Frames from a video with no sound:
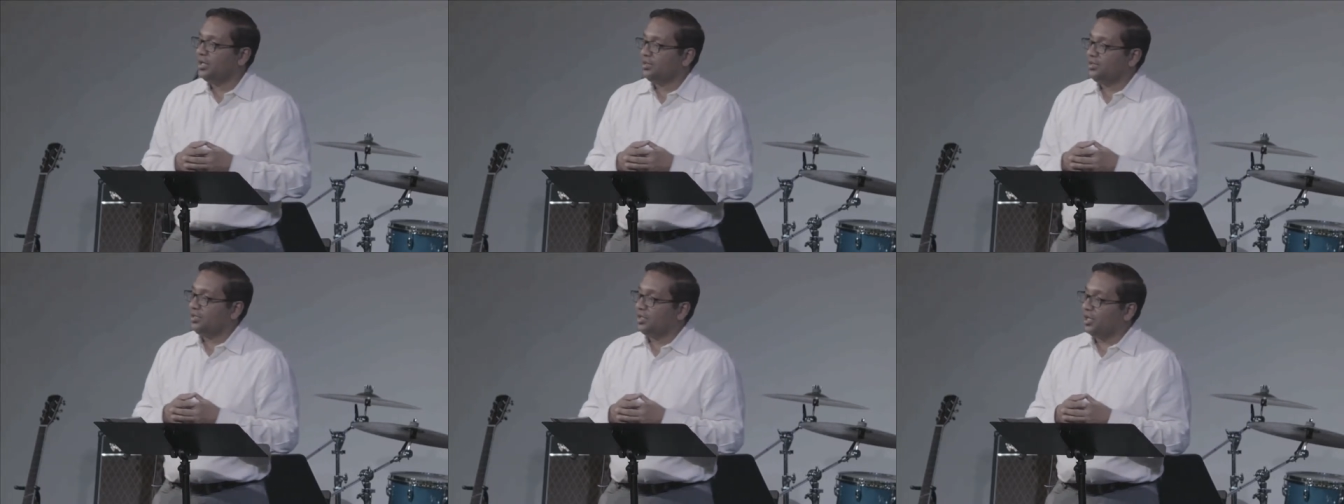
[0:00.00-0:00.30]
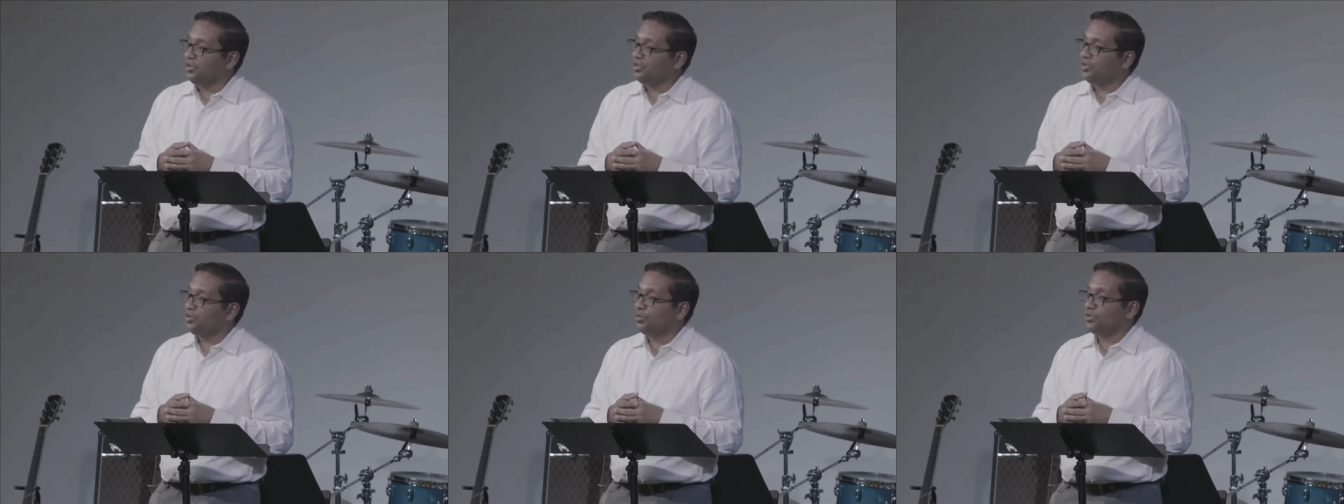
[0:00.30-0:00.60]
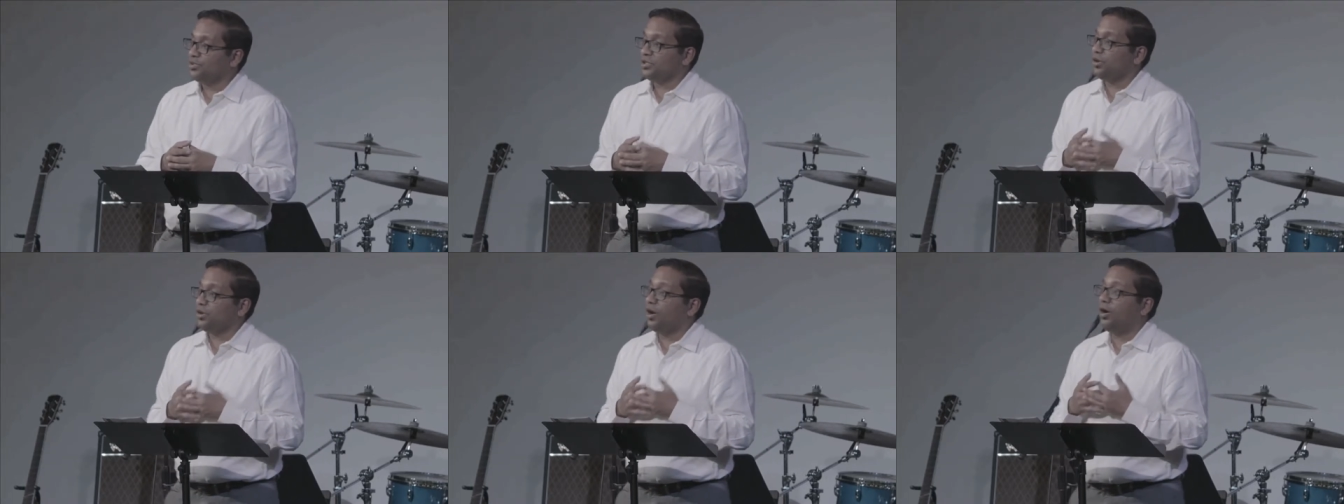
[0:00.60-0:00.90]
the other
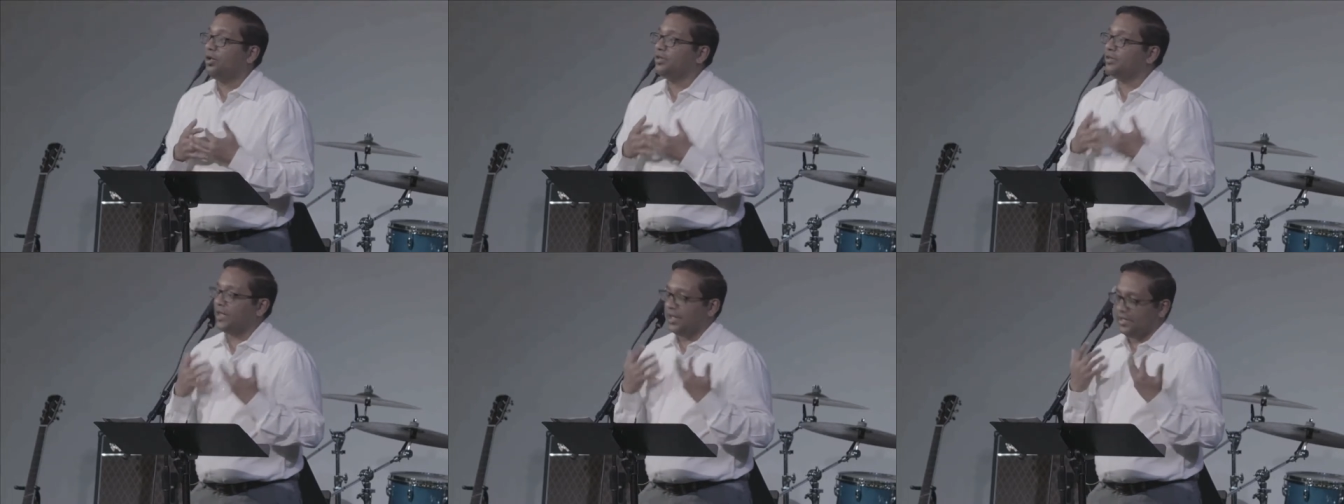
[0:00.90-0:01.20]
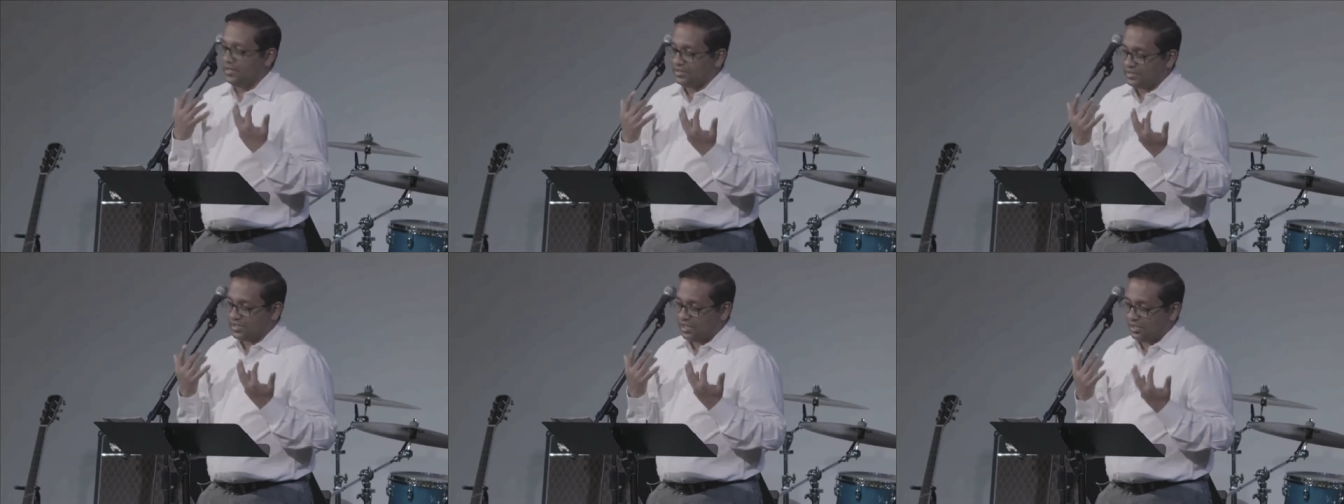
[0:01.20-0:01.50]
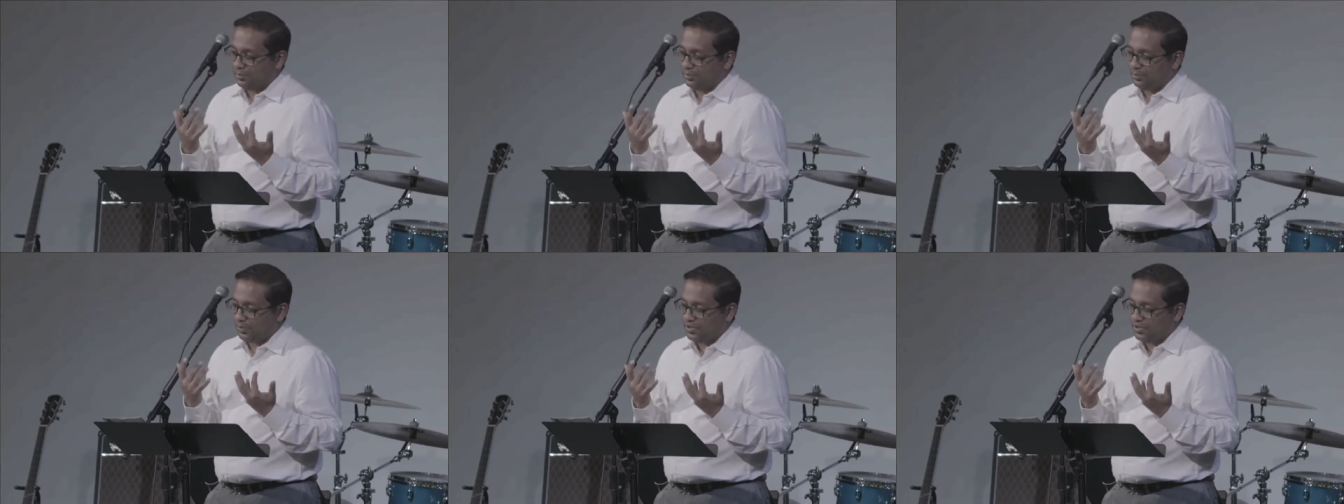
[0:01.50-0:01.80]
was an all night
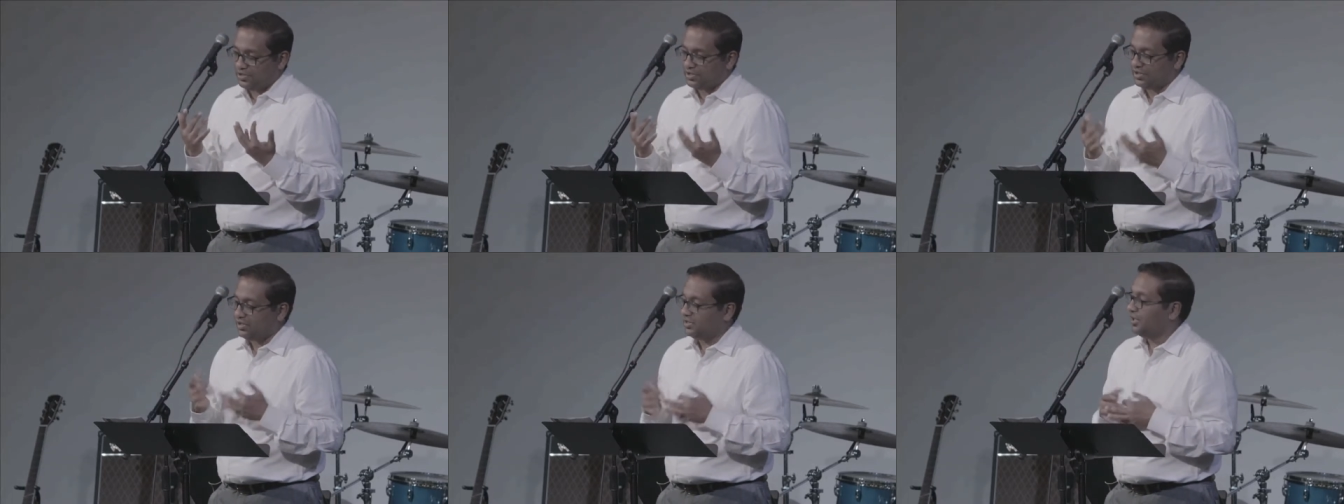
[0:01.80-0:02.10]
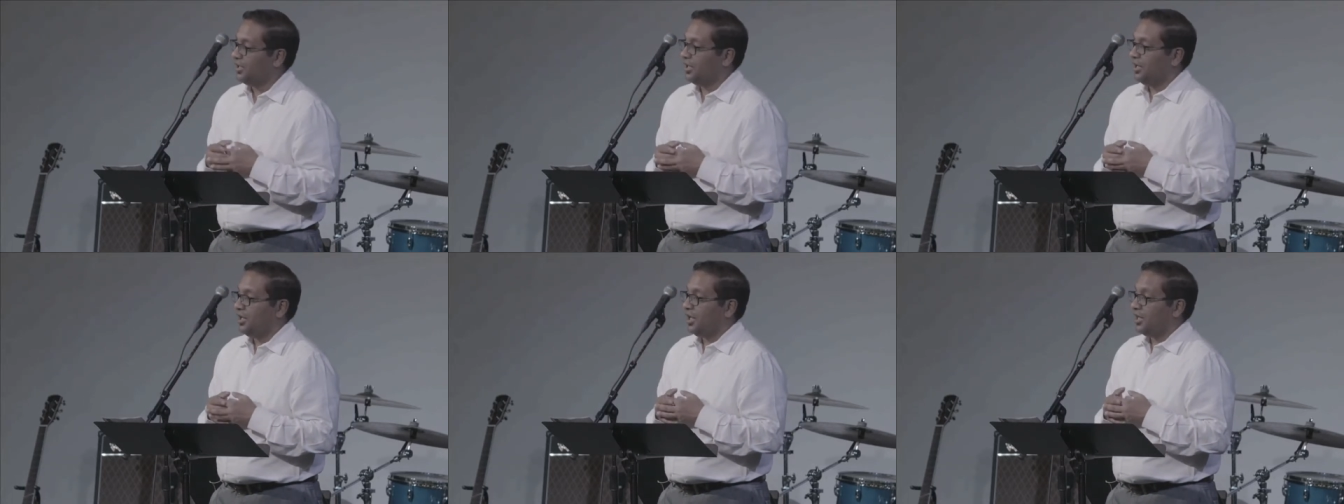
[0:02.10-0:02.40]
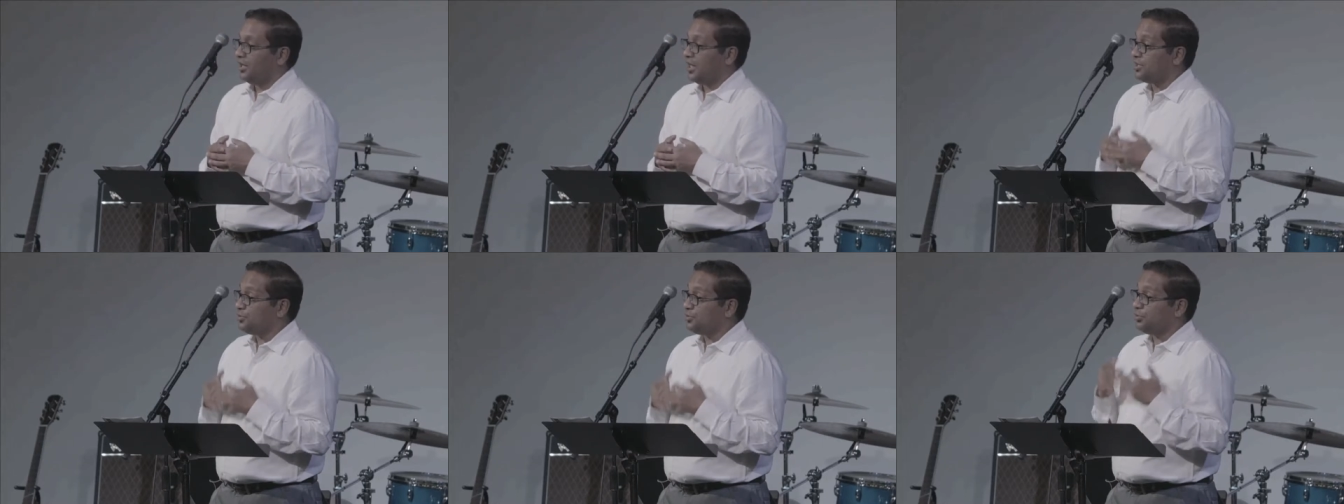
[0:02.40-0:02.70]
celebration,
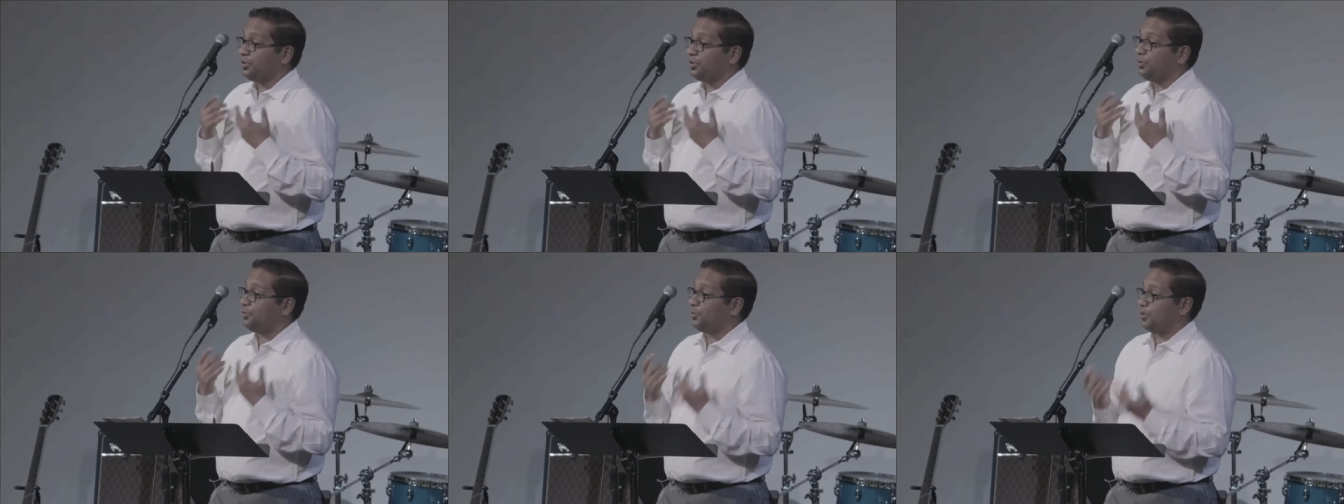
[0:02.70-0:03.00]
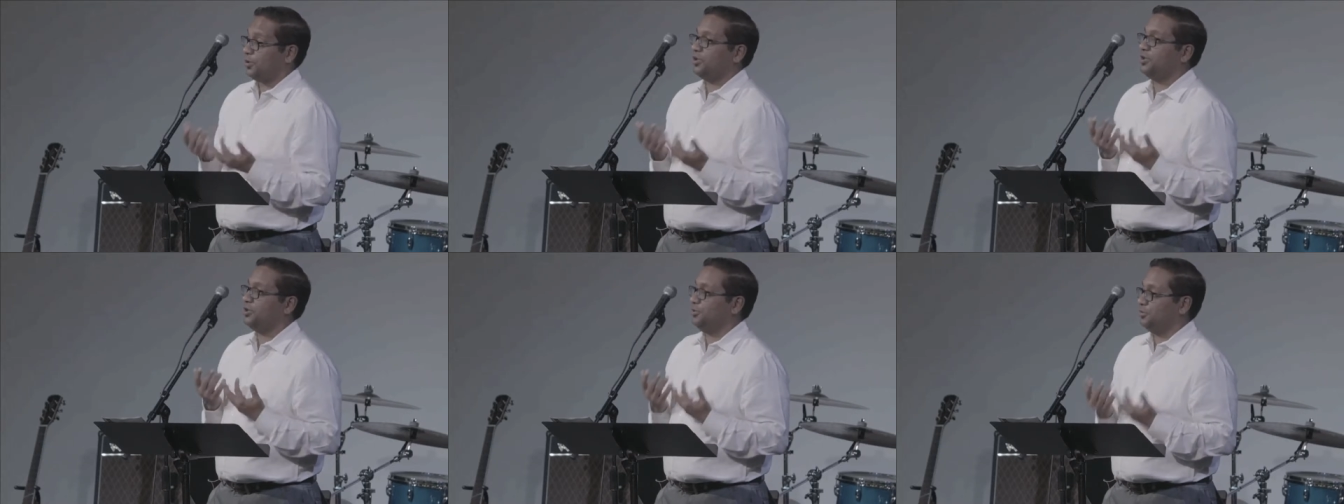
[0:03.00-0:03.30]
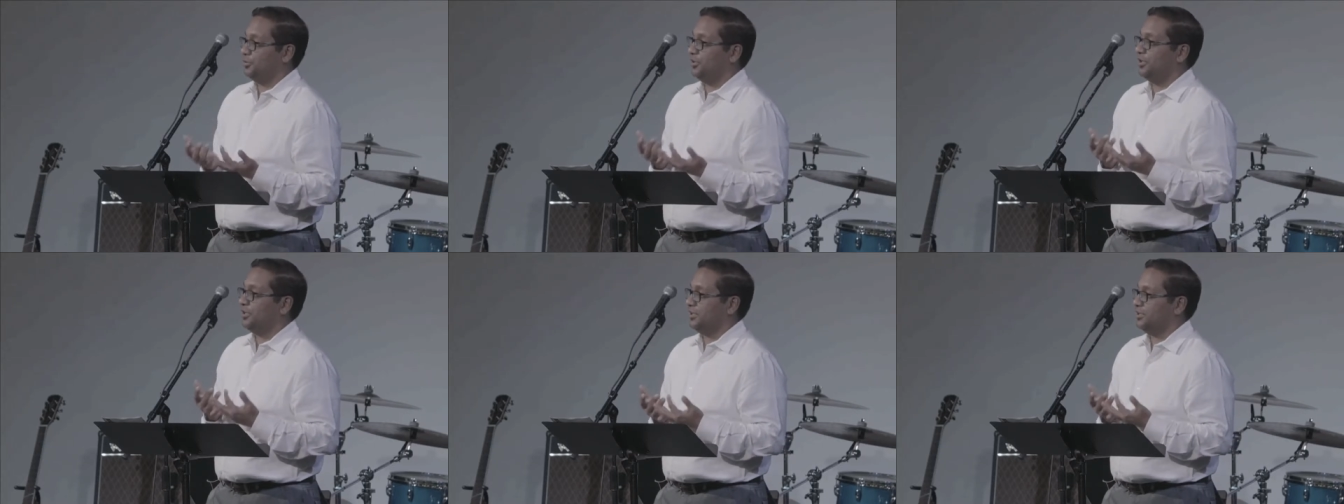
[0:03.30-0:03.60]
and that's where the party
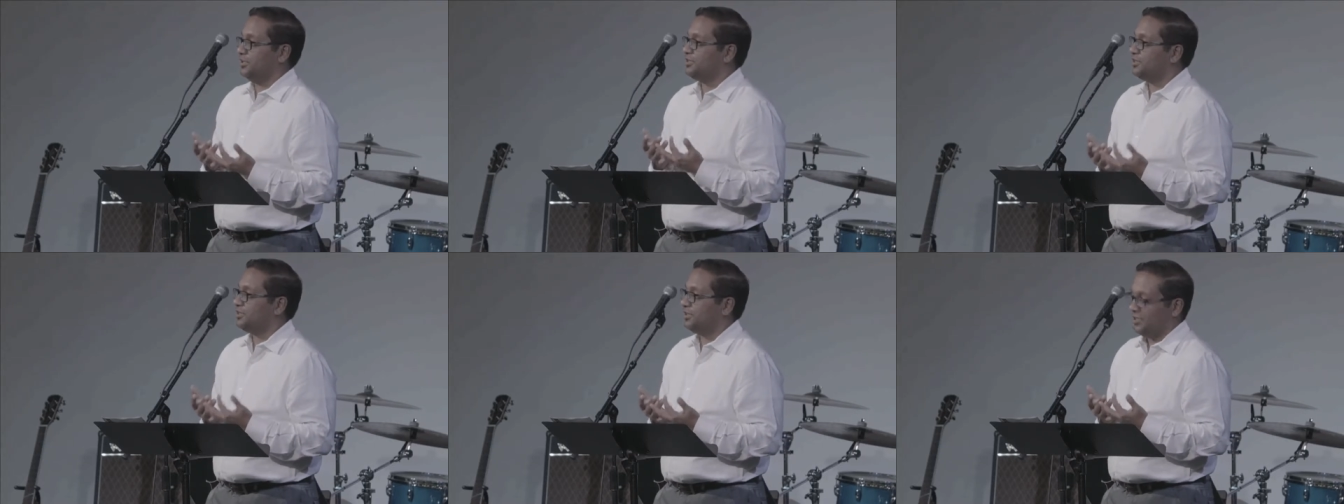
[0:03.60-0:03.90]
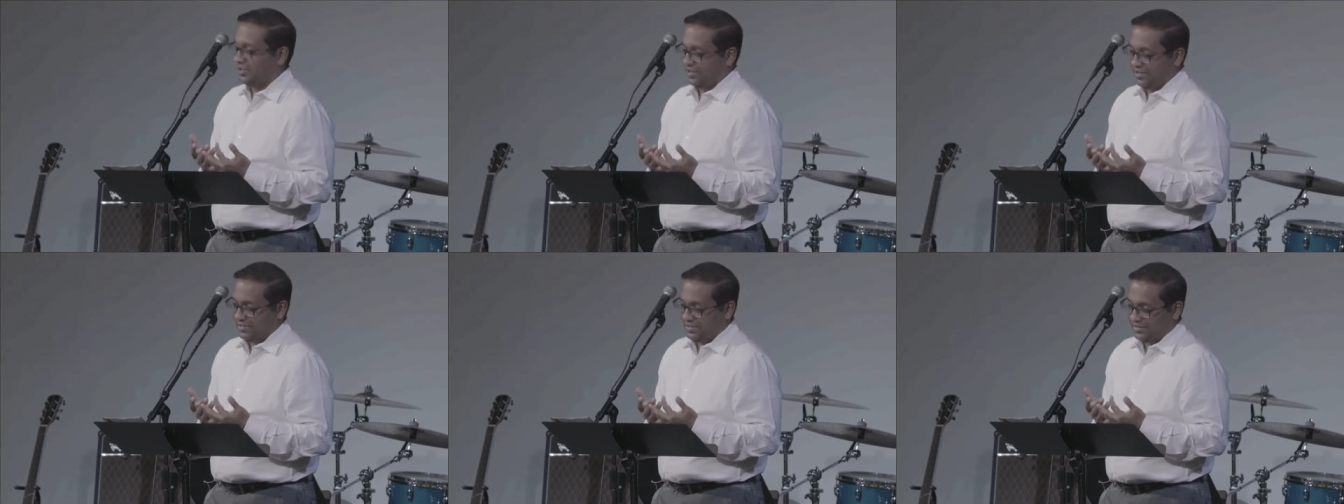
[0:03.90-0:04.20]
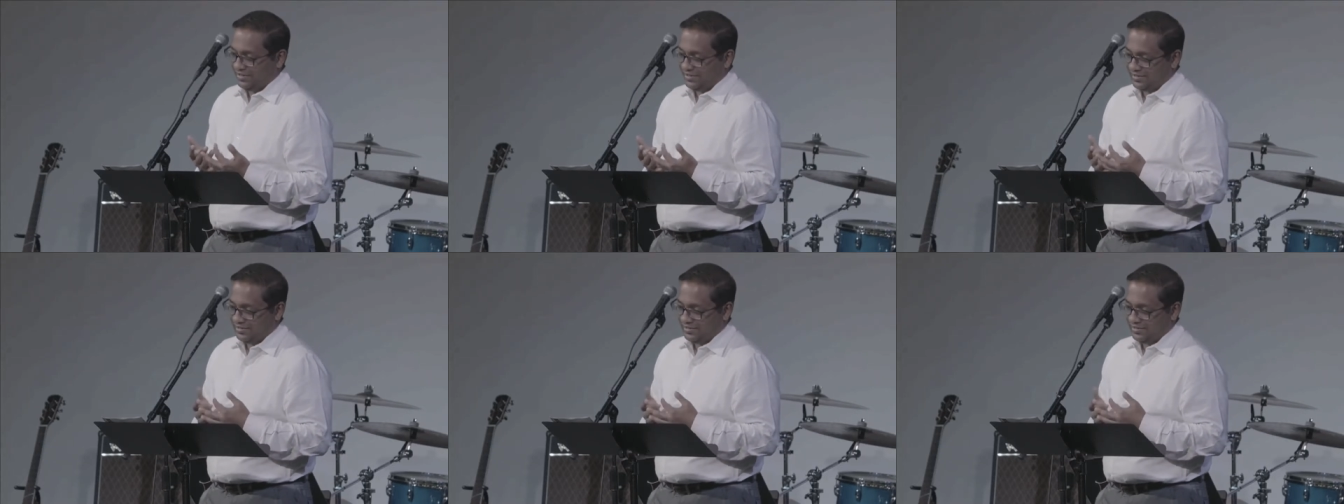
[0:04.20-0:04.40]
really started.